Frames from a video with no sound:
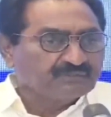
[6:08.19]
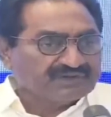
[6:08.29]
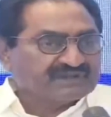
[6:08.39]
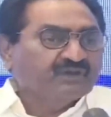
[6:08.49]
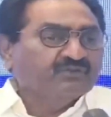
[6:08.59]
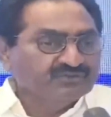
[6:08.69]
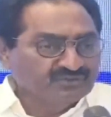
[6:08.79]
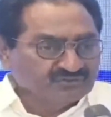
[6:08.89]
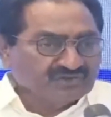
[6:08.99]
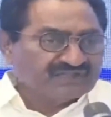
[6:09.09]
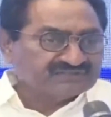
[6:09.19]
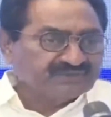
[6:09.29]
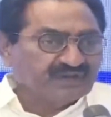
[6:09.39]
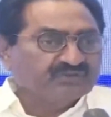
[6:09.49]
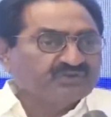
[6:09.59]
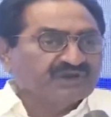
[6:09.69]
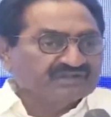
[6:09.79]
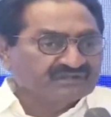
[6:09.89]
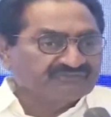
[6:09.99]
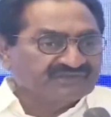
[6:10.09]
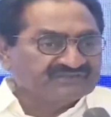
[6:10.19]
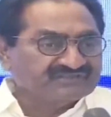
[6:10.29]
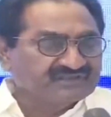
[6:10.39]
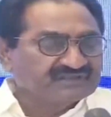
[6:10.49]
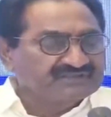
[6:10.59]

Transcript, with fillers: But how, you could ask me, how you got the files?